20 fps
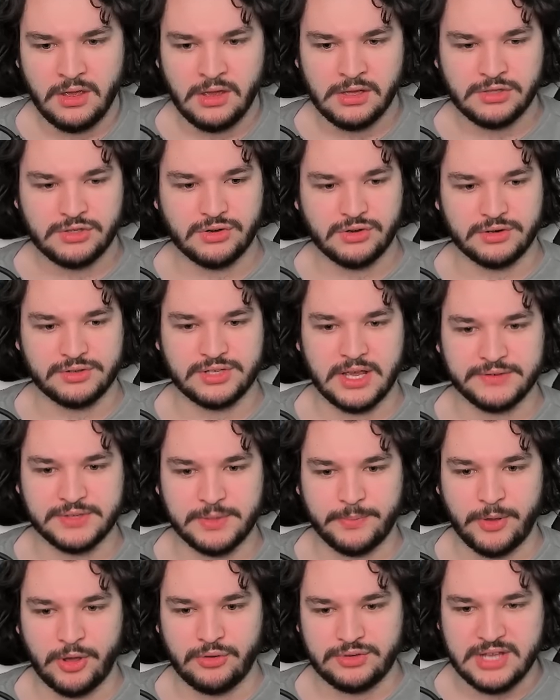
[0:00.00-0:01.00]
Draw ourselves a
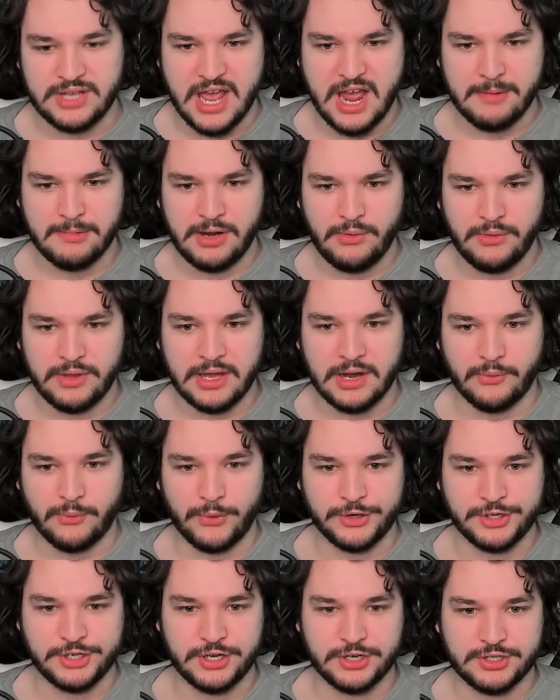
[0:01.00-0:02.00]
Poe Dameron. We got a
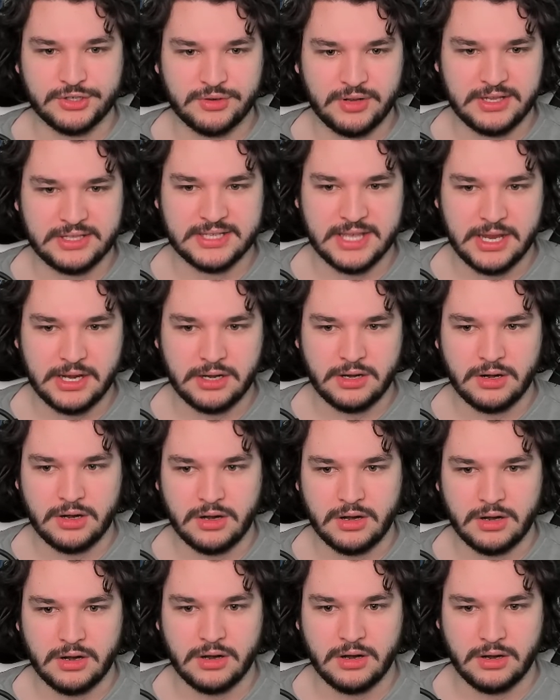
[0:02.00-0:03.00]
Worship Tree
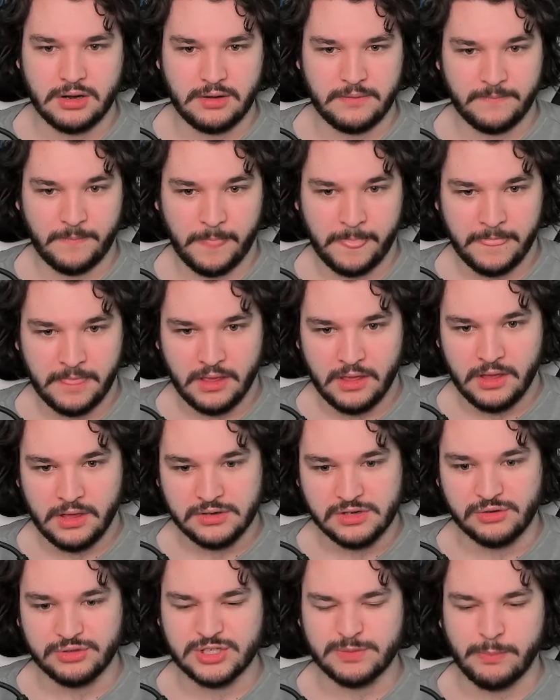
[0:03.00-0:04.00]
Tender.
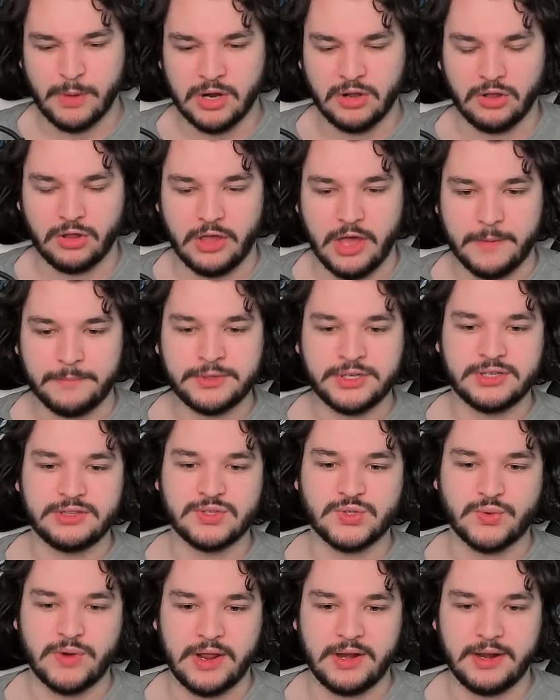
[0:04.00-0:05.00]
No smuggle
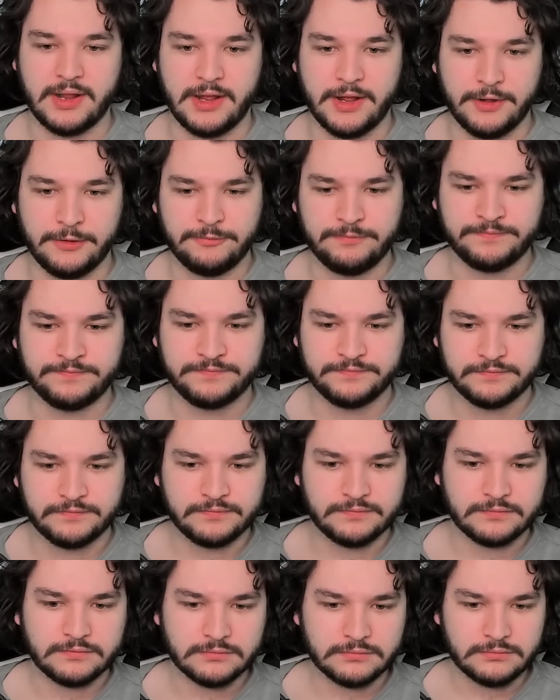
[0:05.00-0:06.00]
options right now.
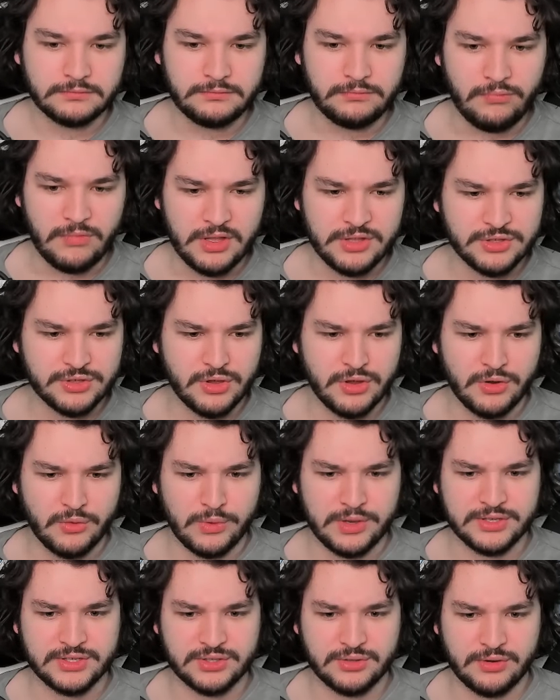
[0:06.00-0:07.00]
It's going to
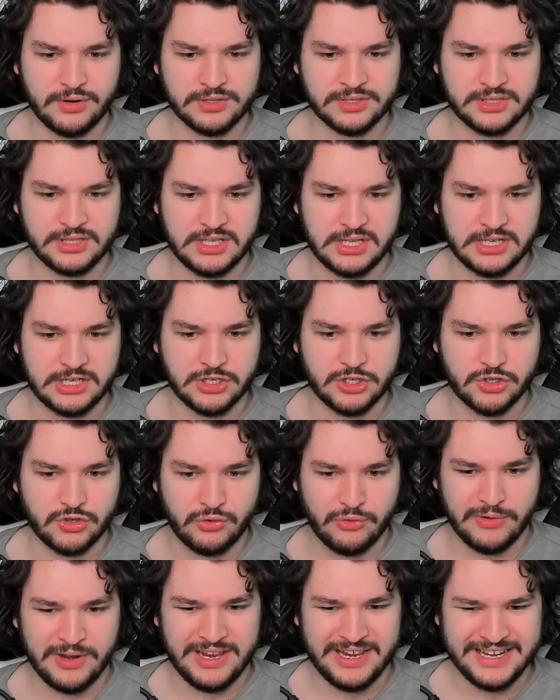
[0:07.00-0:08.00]
resource the
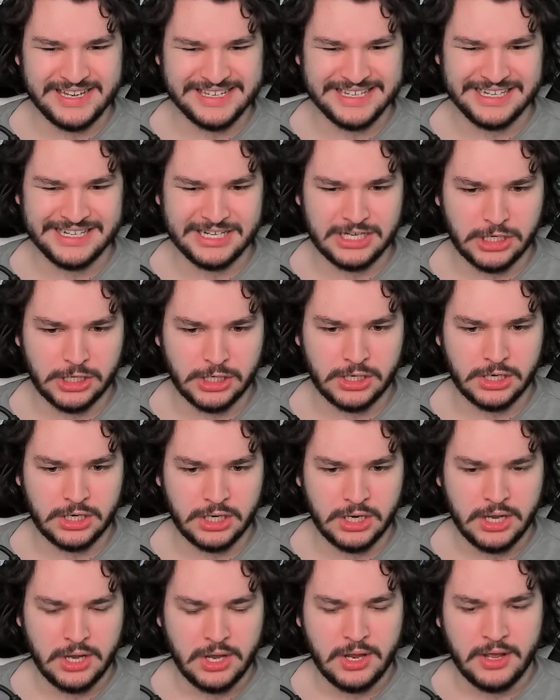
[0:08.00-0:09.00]
Tree Tender.
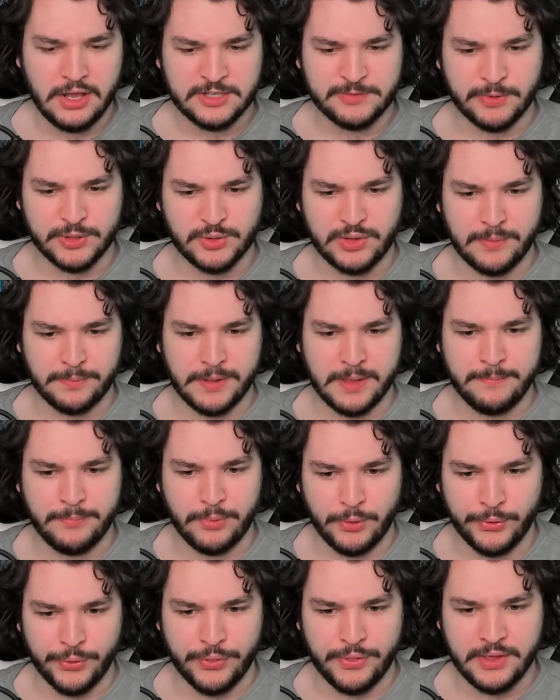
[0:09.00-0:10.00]
Suppose we could play
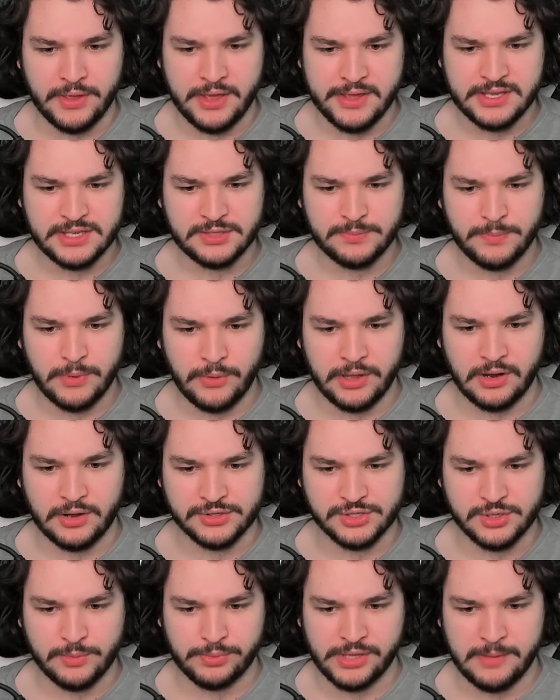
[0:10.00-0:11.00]
both these, but we could
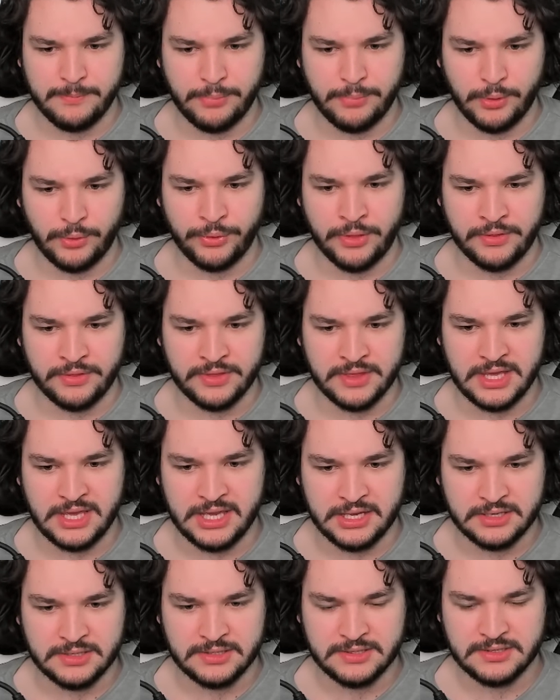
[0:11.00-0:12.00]
also play both of
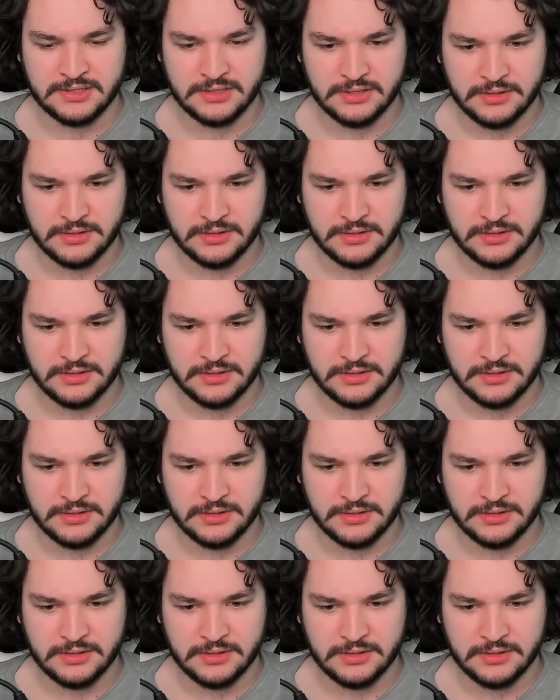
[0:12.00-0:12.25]
these.